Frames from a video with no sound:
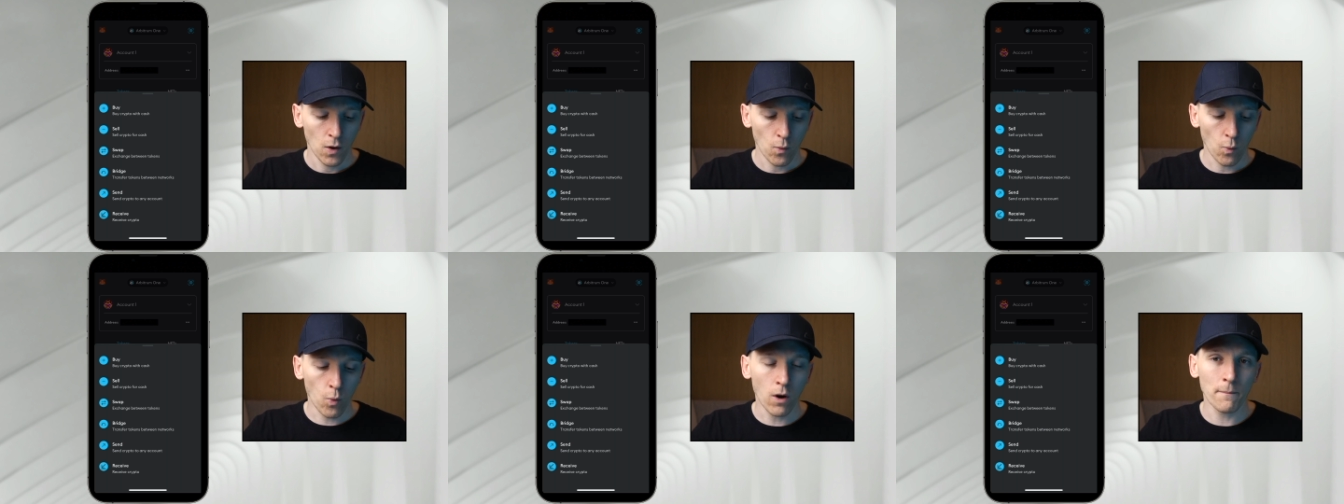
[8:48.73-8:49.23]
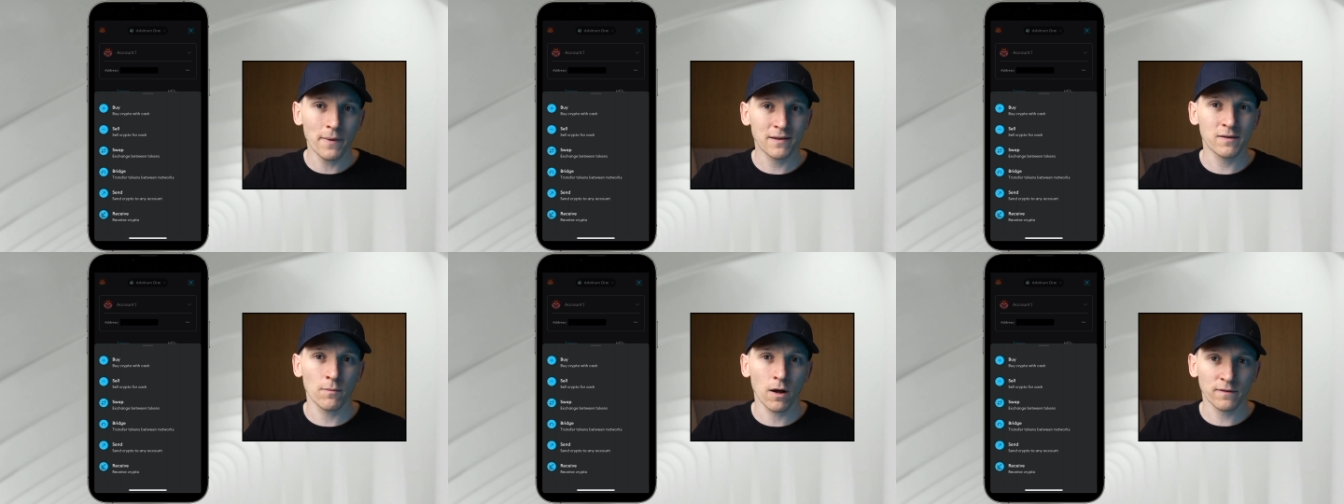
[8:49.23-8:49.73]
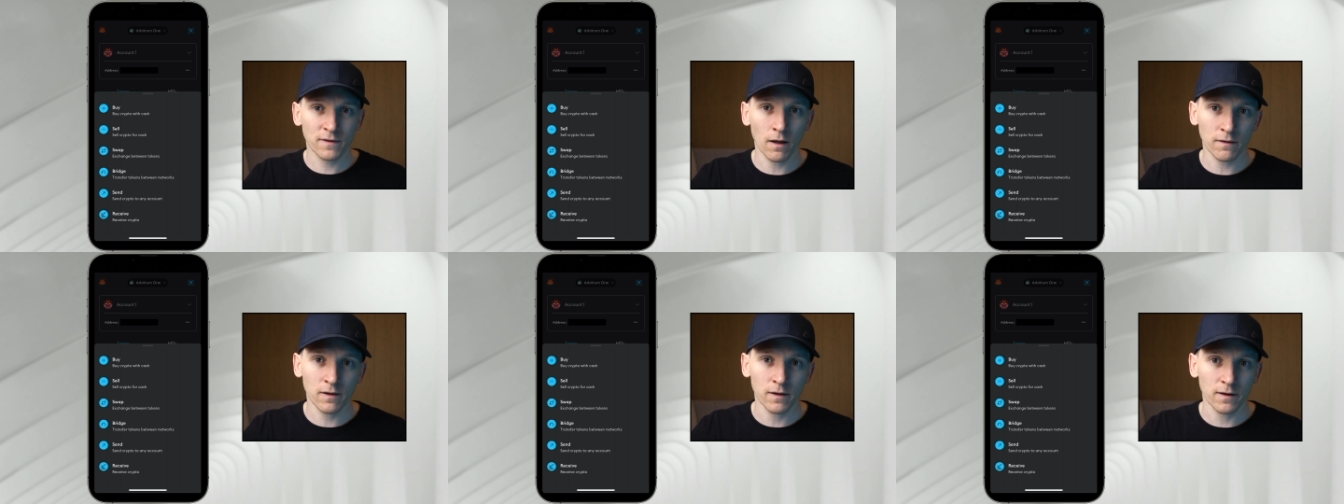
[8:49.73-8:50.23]
What MetaMask
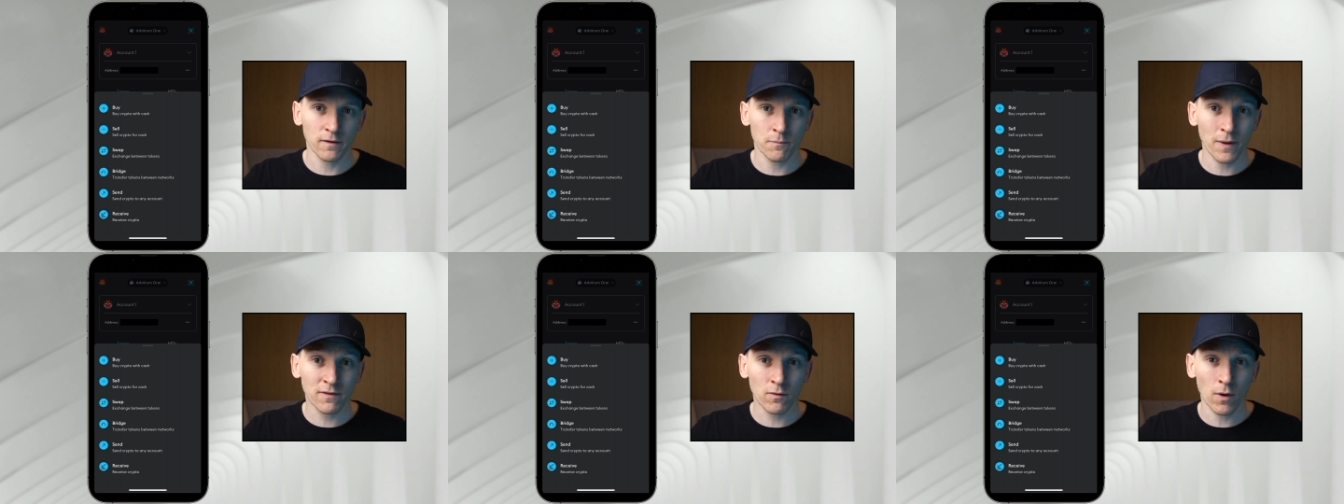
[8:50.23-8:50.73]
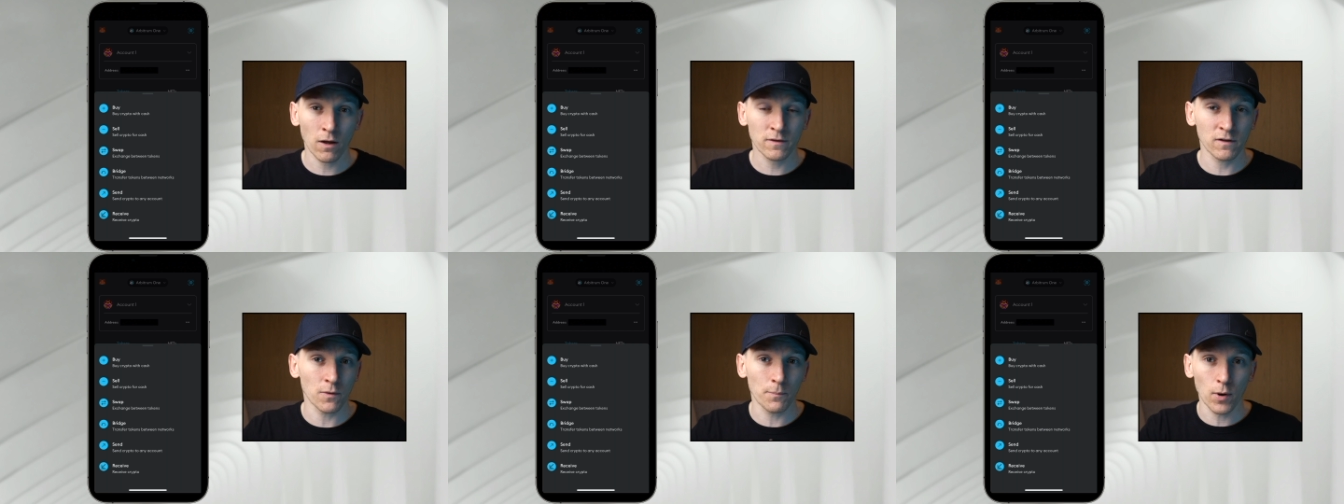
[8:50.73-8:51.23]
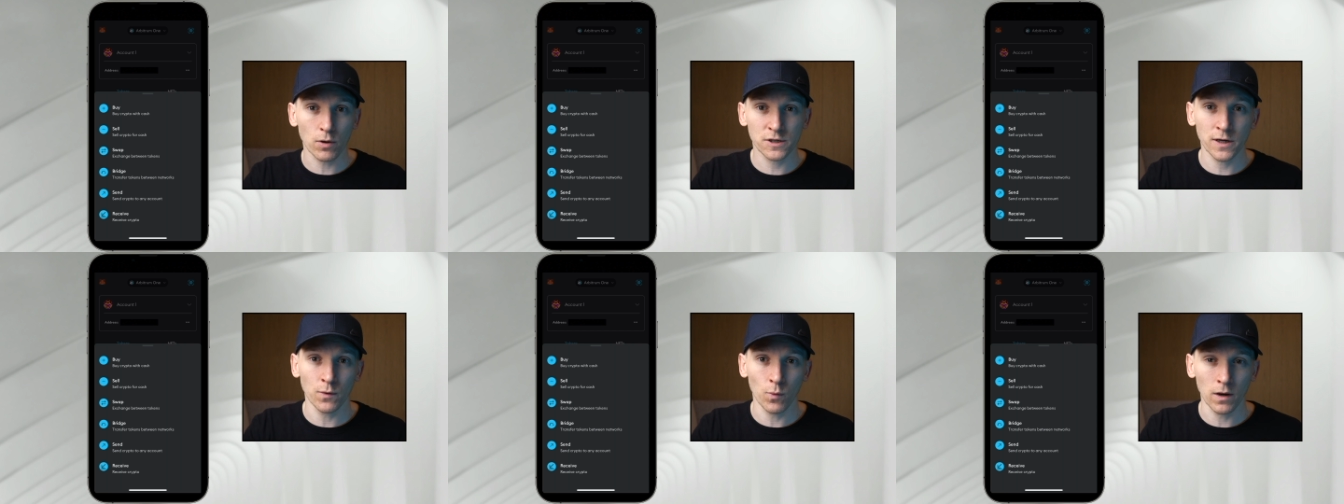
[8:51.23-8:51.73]
does here, because MetaMask is a
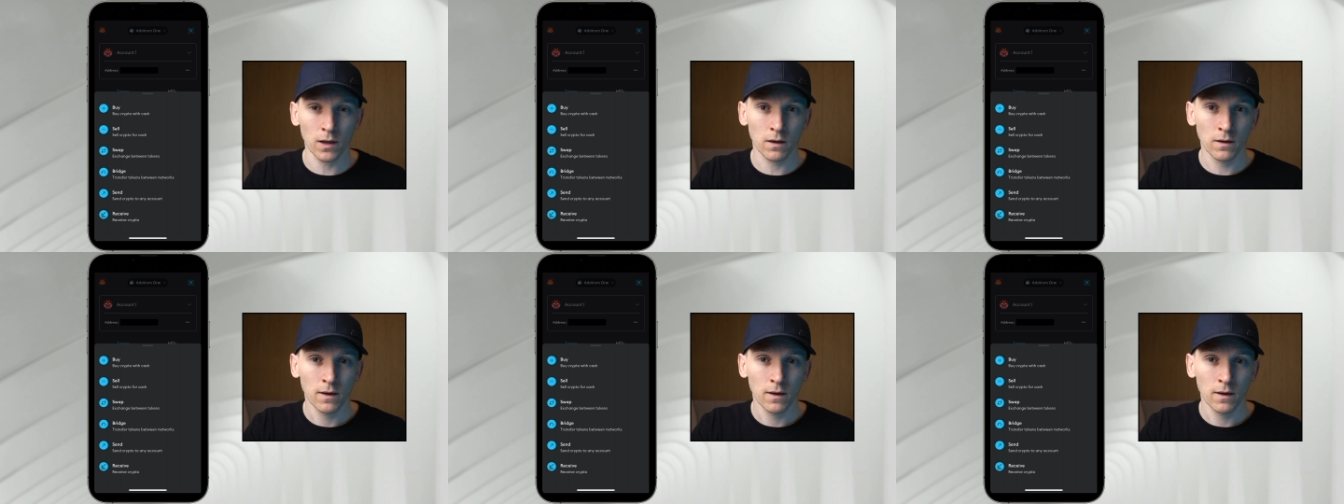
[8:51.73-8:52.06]
blockchain wallet